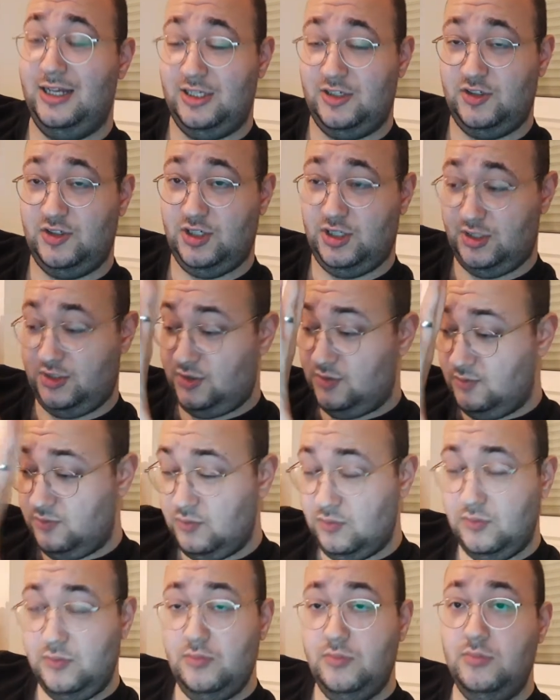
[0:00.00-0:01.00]
It's just
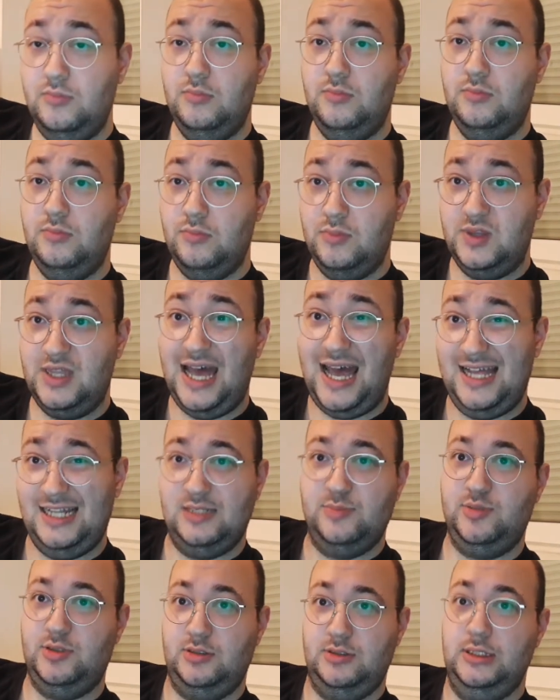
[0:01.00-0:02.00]
the
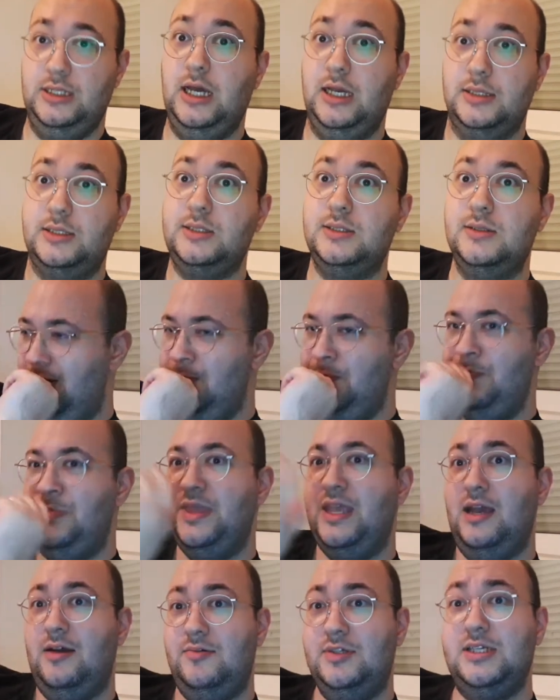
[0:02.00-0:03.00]
edible nuts.
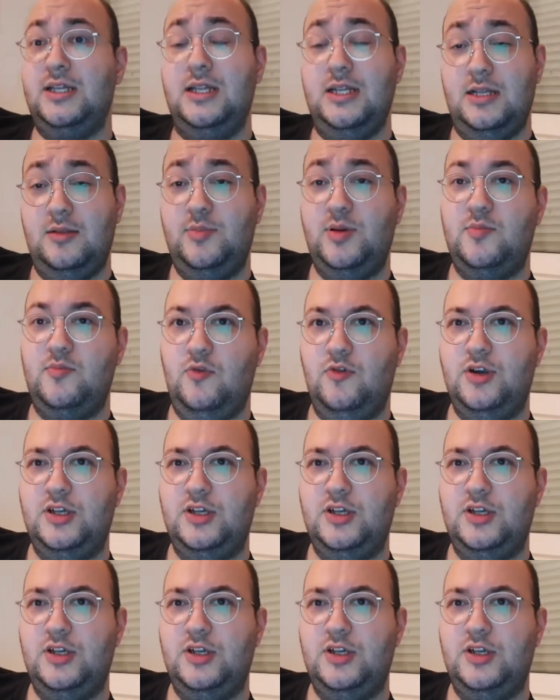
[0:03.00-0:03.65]
It was a little bit more